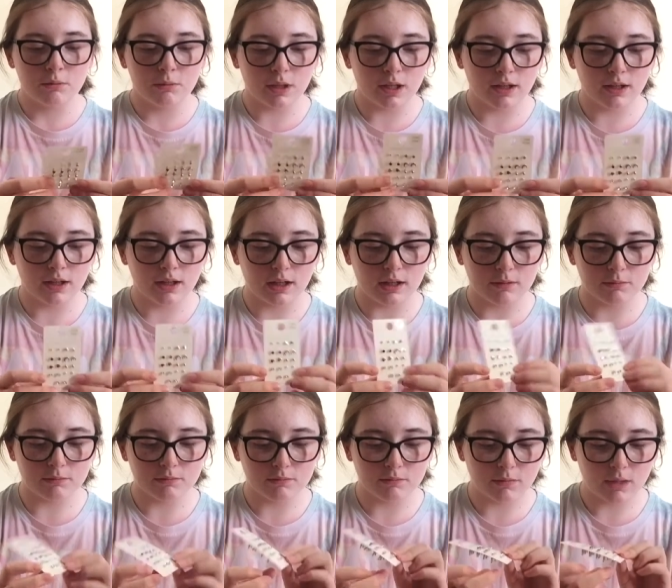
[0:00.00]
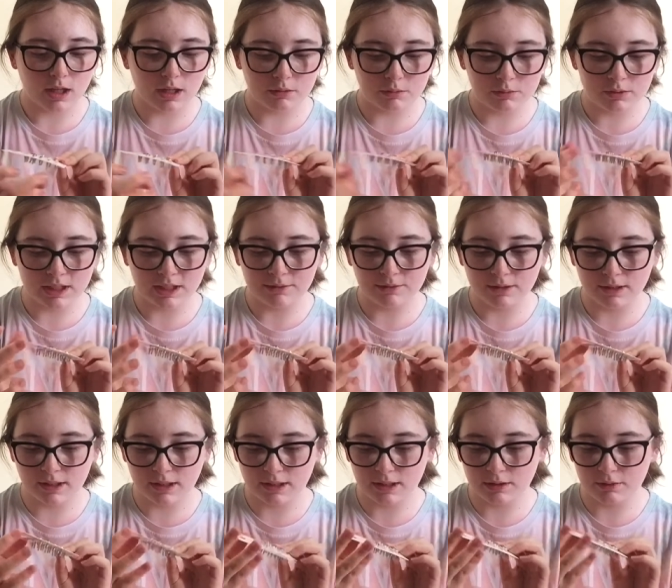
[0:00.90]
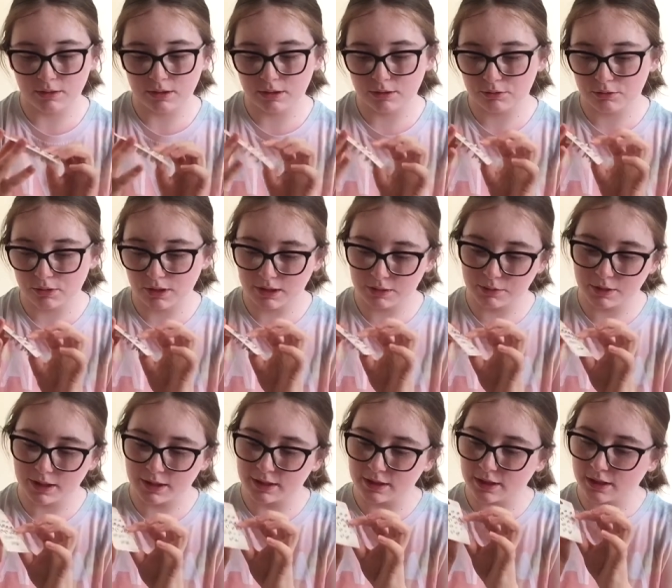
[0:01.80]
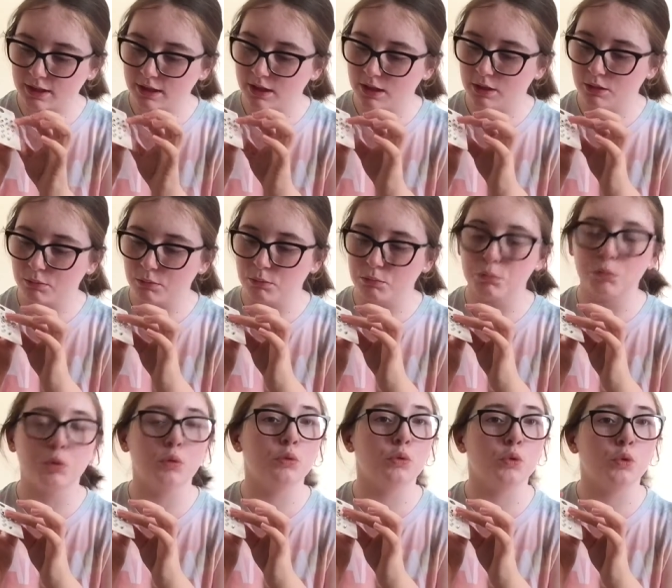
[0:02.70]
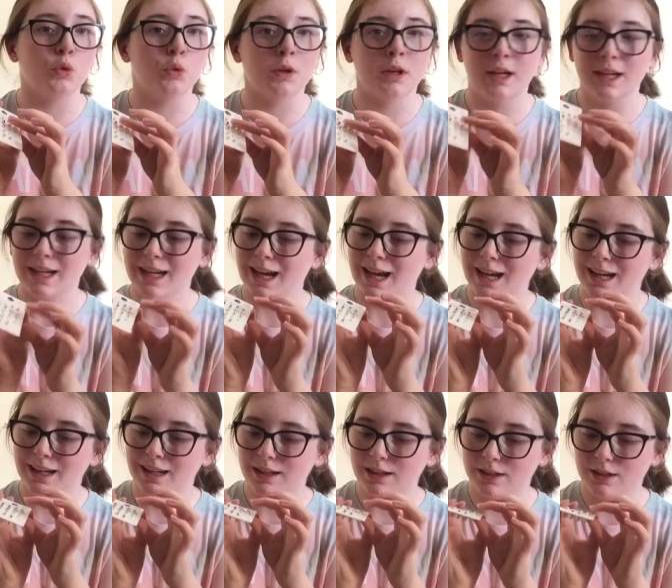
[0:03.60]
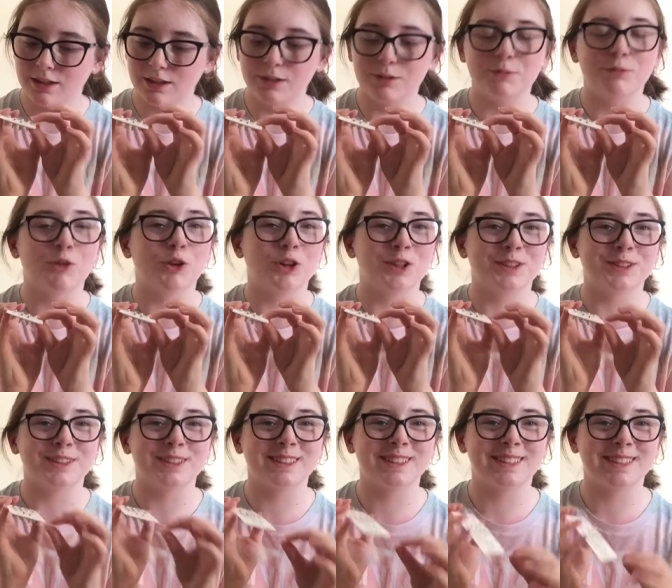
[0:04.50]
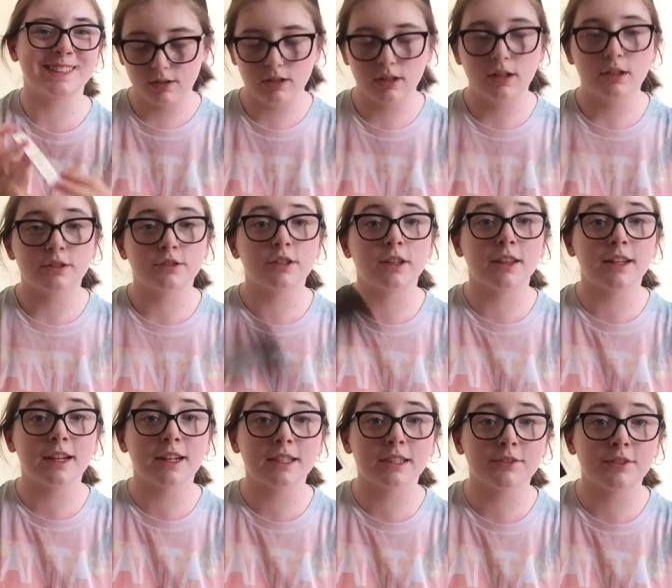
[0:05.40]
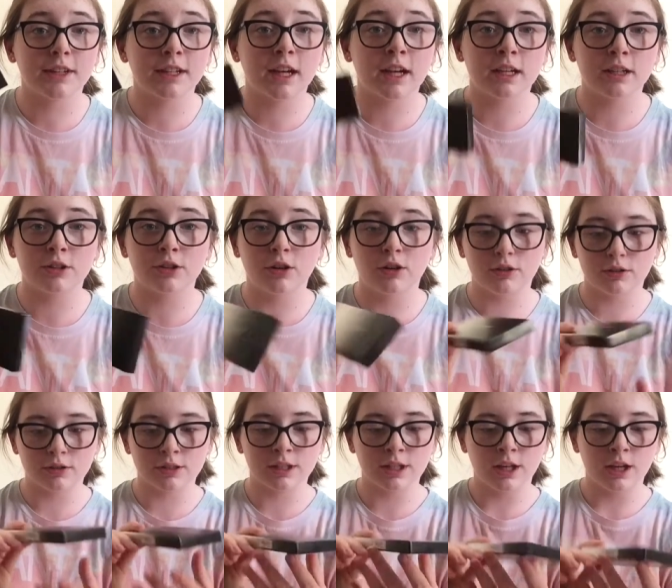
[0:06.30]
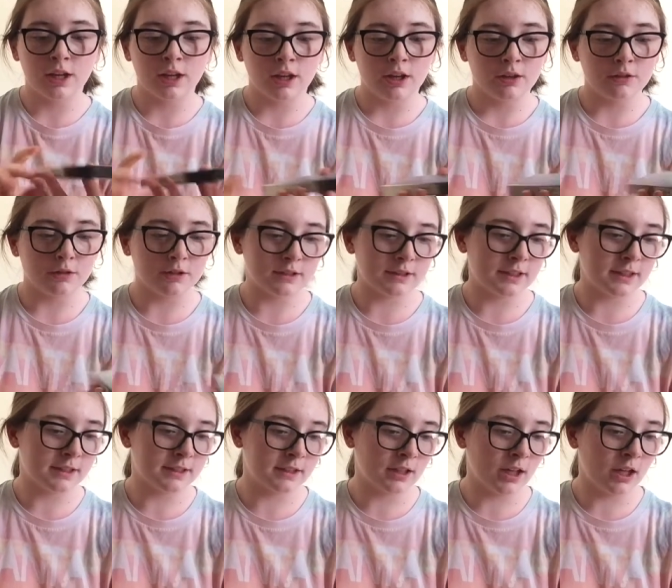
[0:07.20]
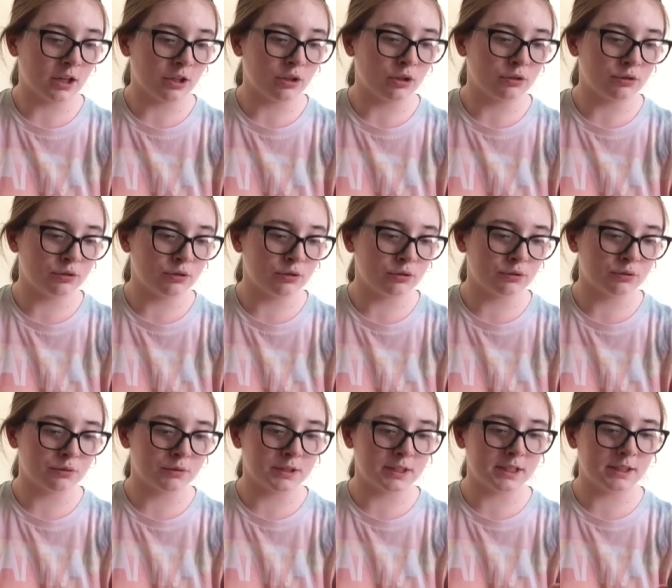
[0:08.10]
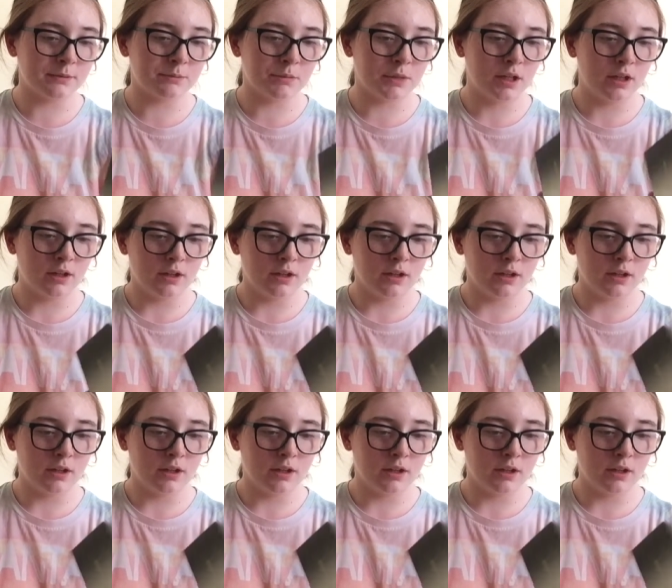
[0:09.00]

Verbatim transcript: But um, I will definitely try wearing the moon ones. So the next thing I got was this uh, contour cream